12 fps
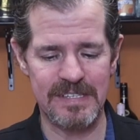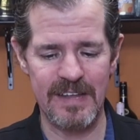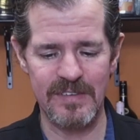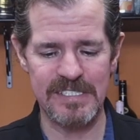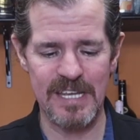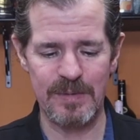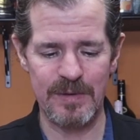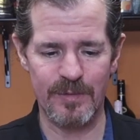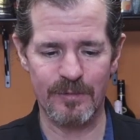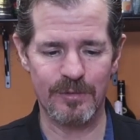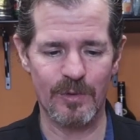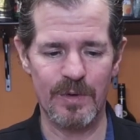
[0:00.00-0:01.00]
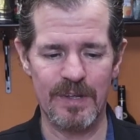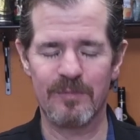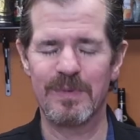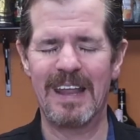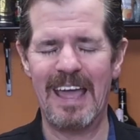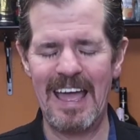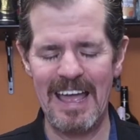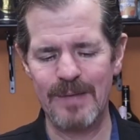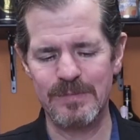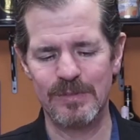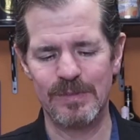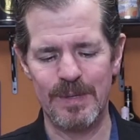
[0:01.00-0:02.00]
that Dave has sent me from Florida have been
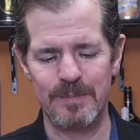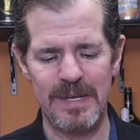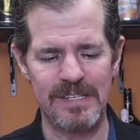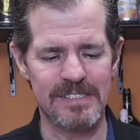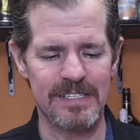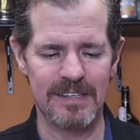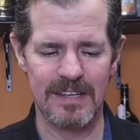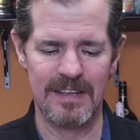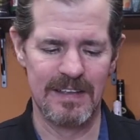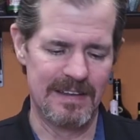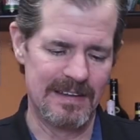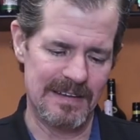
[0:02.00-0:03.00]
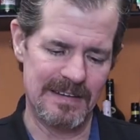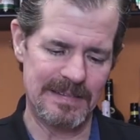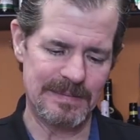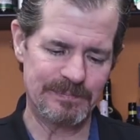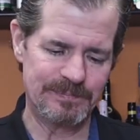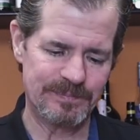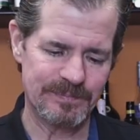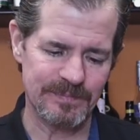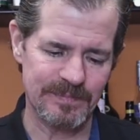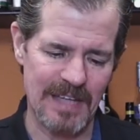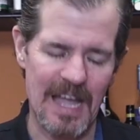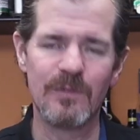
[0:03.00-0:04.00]
absolutely amazing.
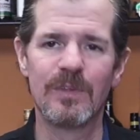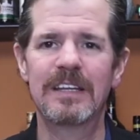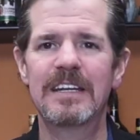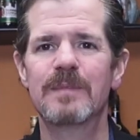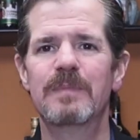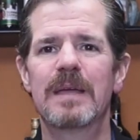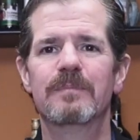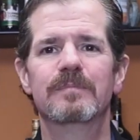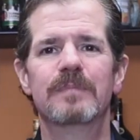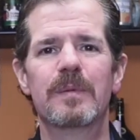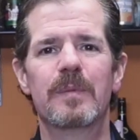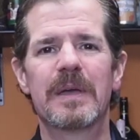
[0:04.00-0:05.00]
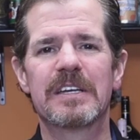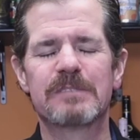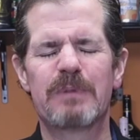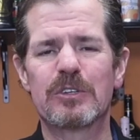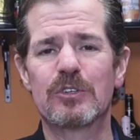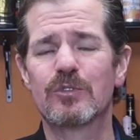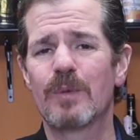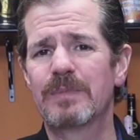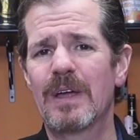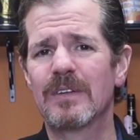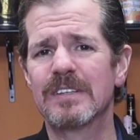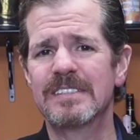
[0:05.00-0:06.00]
I really need to maybe make a special
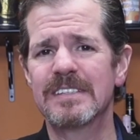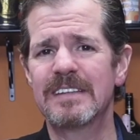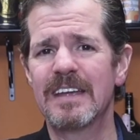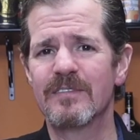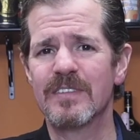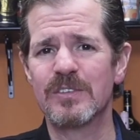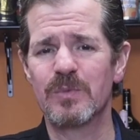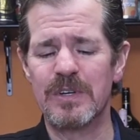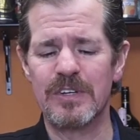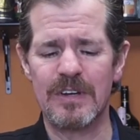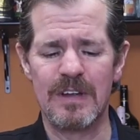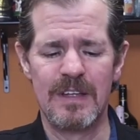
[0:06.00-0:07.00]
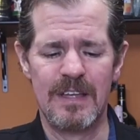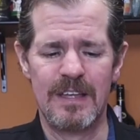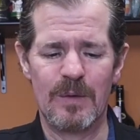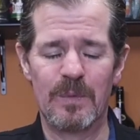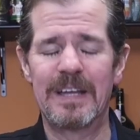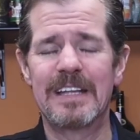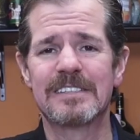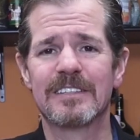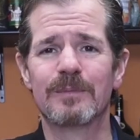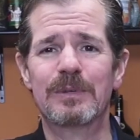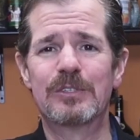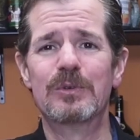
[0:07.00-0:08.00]
trip down to see Dave this winter when it gets a
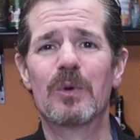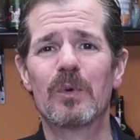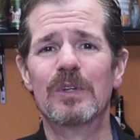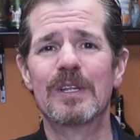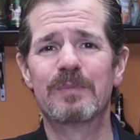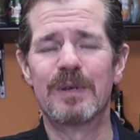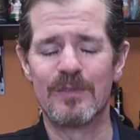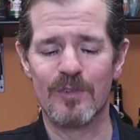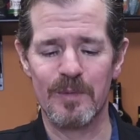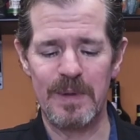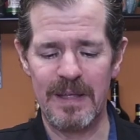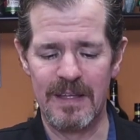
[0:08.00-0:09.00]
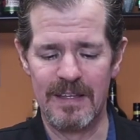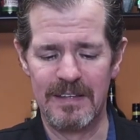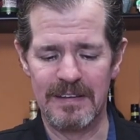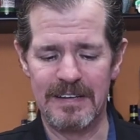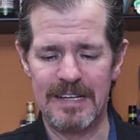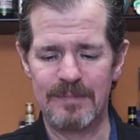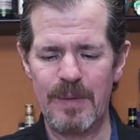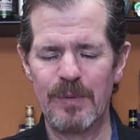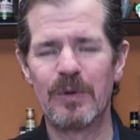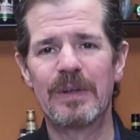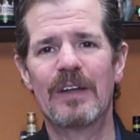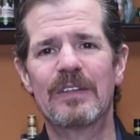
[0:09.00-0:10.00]
little bit too cold up here for me. Maybe
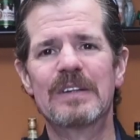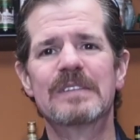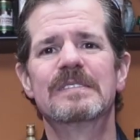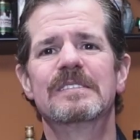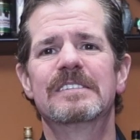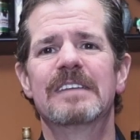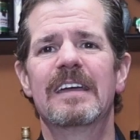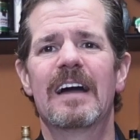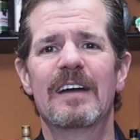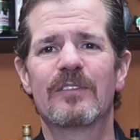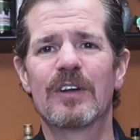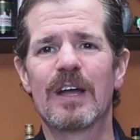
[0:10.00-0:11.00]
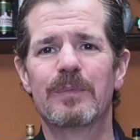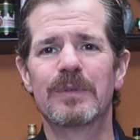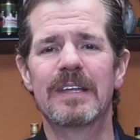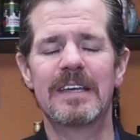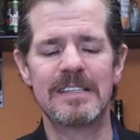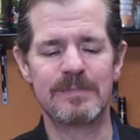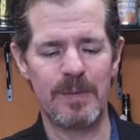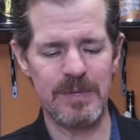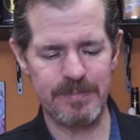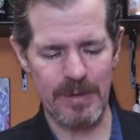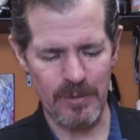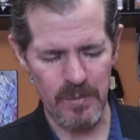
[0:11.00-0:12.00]
I'll go down there and say hi for a couple days,
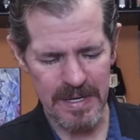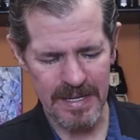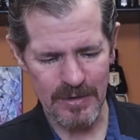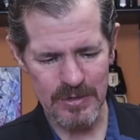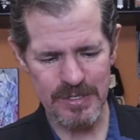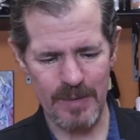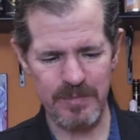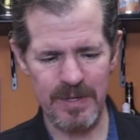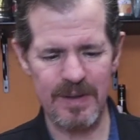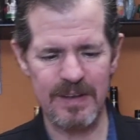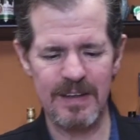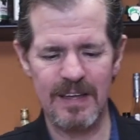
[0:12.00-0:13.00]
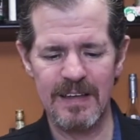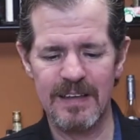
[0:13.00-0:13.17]
maybe spend a weekend or something, and